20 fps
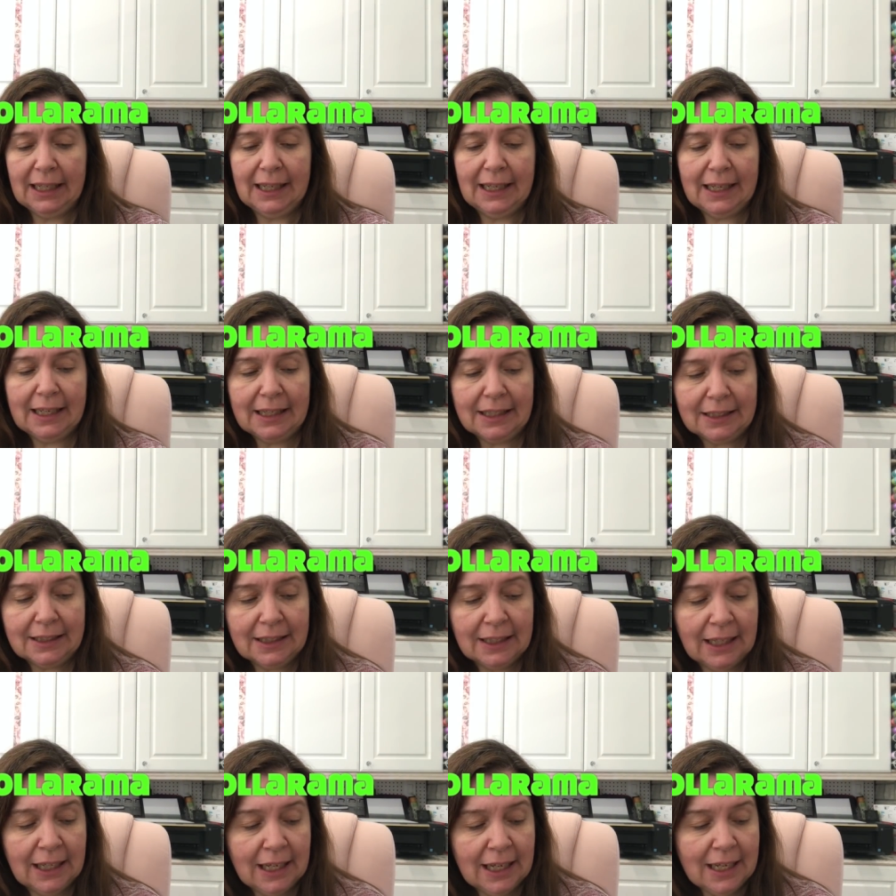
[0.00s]
Uh,
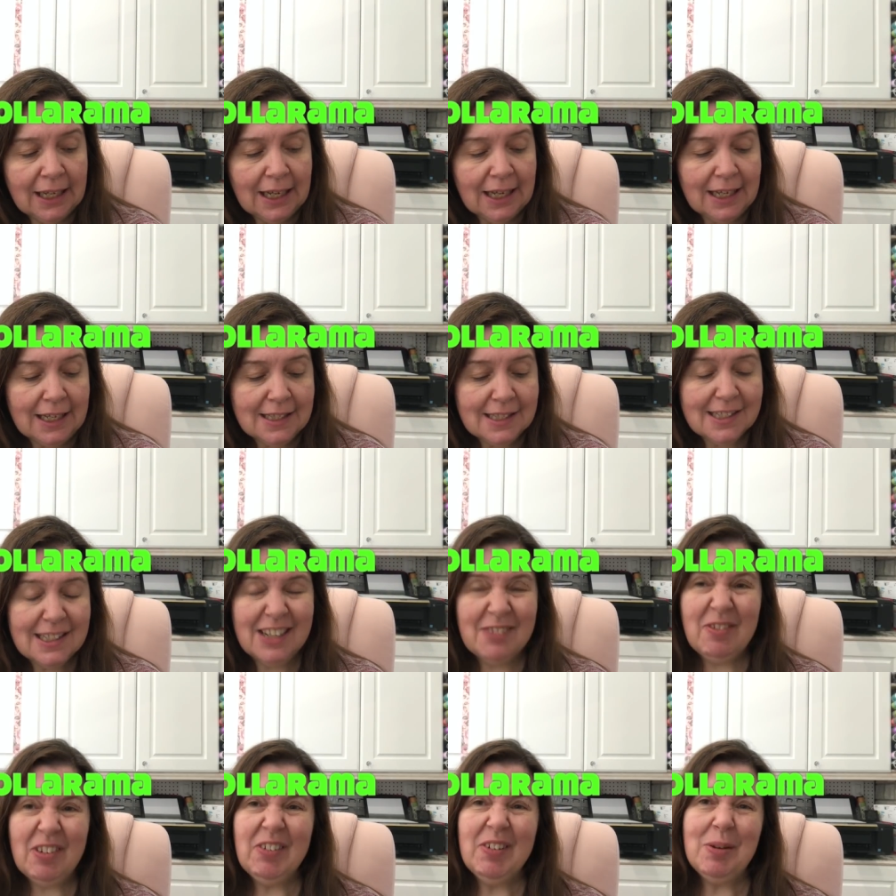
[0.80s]
it's
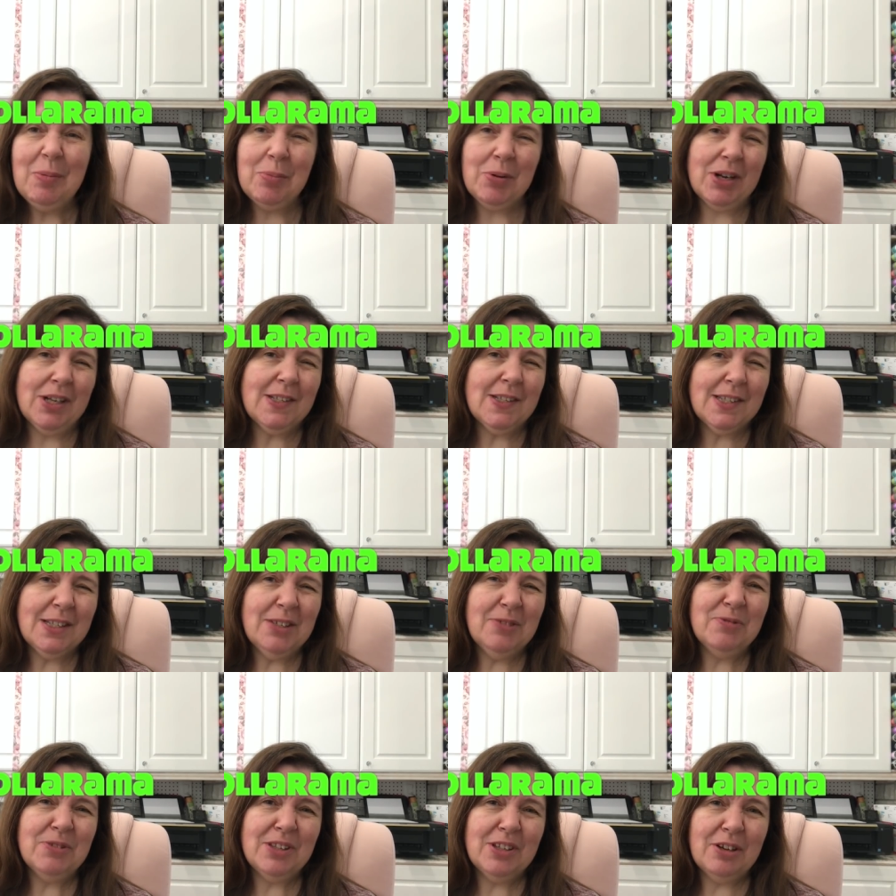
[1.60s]
not very
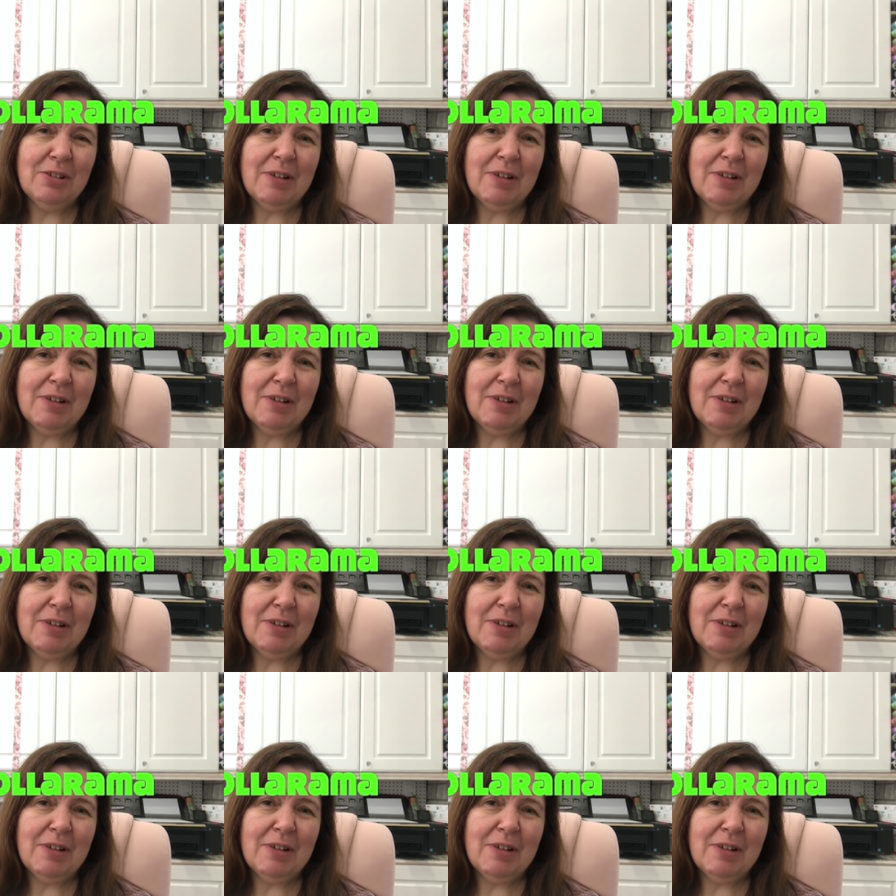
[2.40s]
impressive with the